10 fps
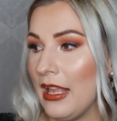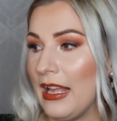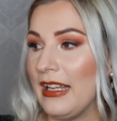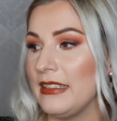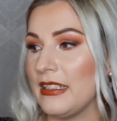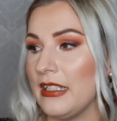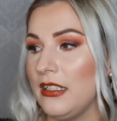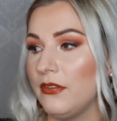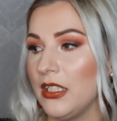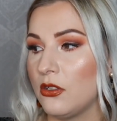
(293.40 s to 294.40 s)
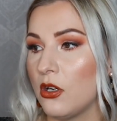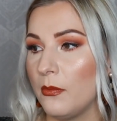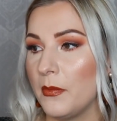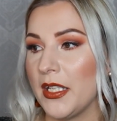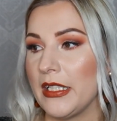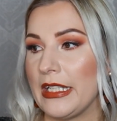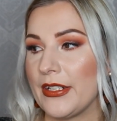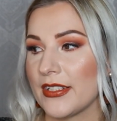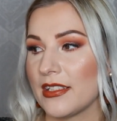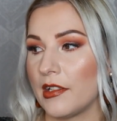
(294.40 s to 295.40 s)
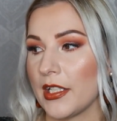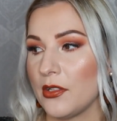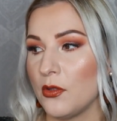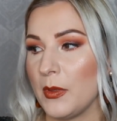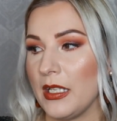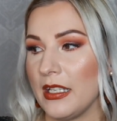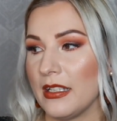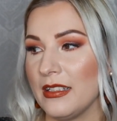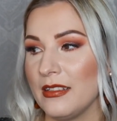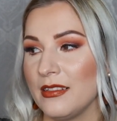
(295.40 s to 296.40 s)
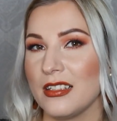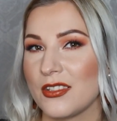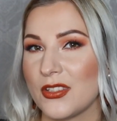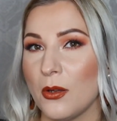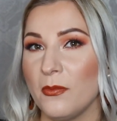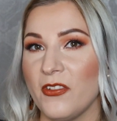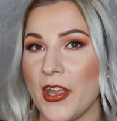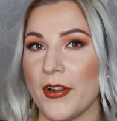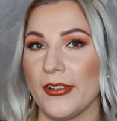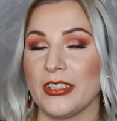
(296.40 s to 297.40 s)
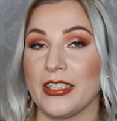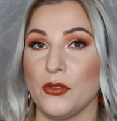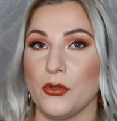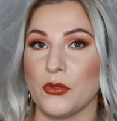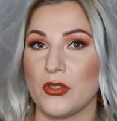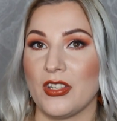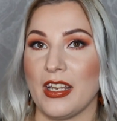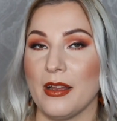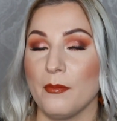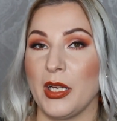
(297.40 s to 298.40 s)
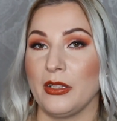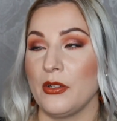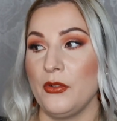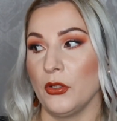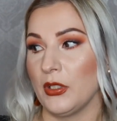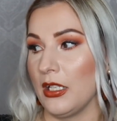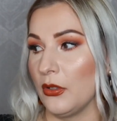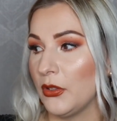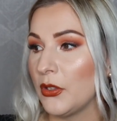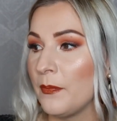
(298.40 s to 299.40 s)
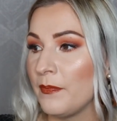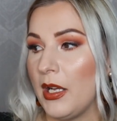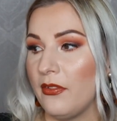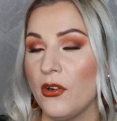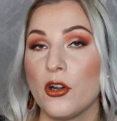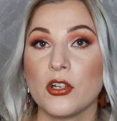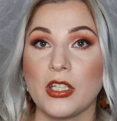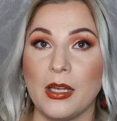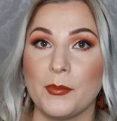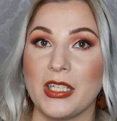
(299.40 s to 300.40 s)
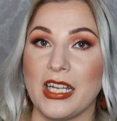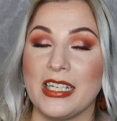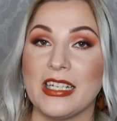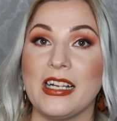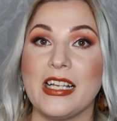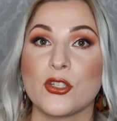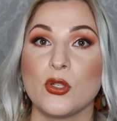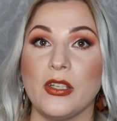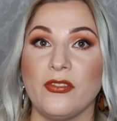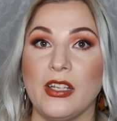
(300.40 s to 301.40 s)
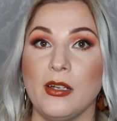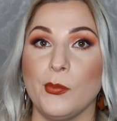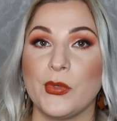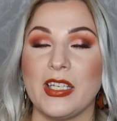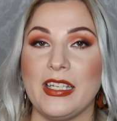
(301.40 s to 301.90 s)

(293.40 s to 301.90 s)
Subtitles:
And in Wilkommen there started to be somewhere that you could see, but not a lot. My fourth update I actually filmed